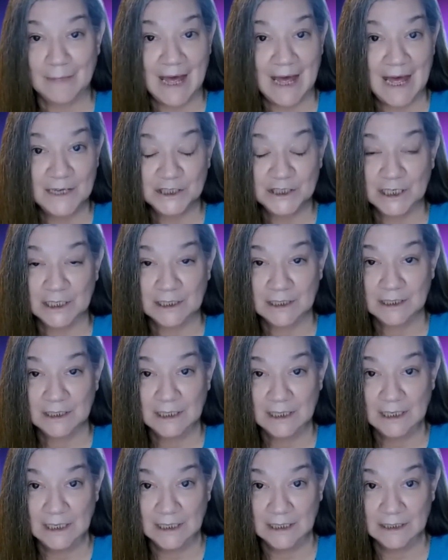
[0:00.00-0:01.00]
magic
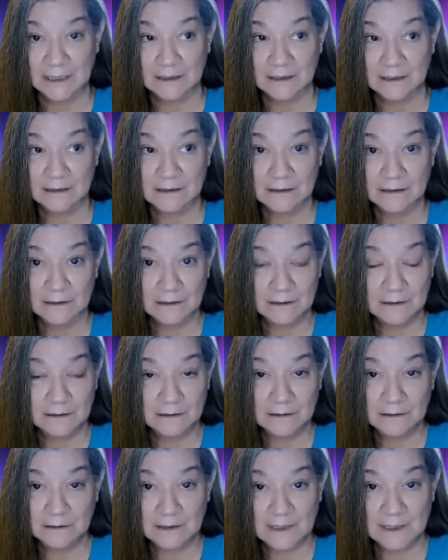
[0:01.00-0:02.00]
in
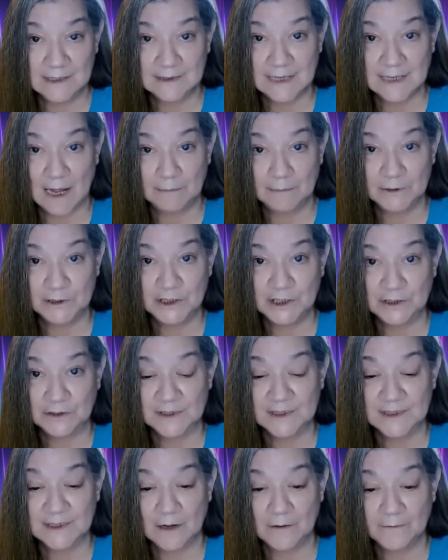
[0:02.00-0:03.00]
establishing
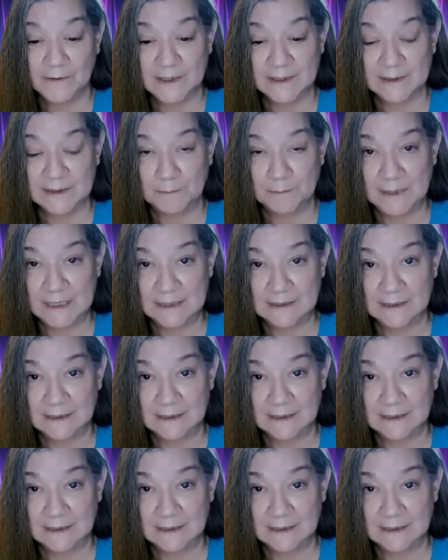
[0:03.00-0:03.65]
yourself as a